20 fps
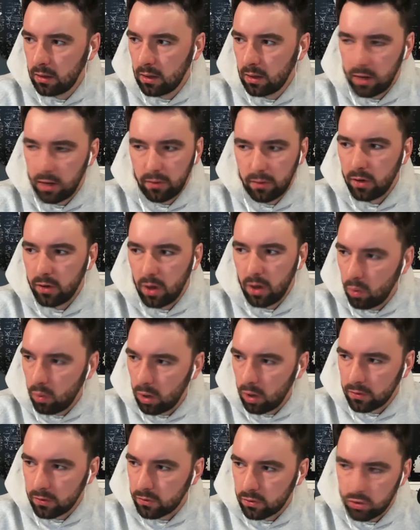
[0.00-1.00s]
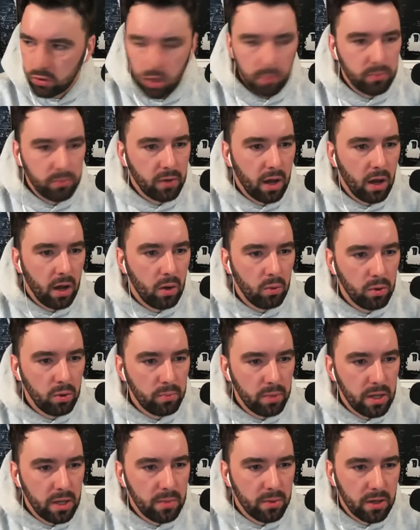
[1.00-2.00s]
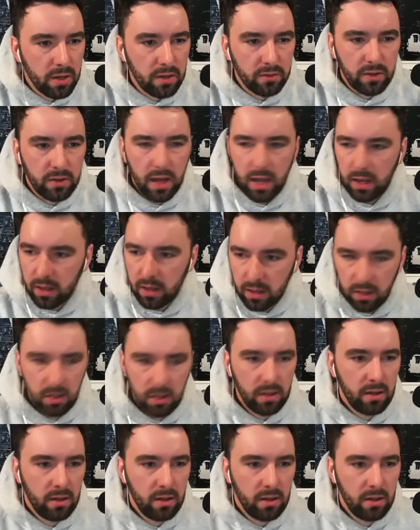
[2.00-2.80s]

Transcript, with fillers: I don't even know what his job title would be, but he's like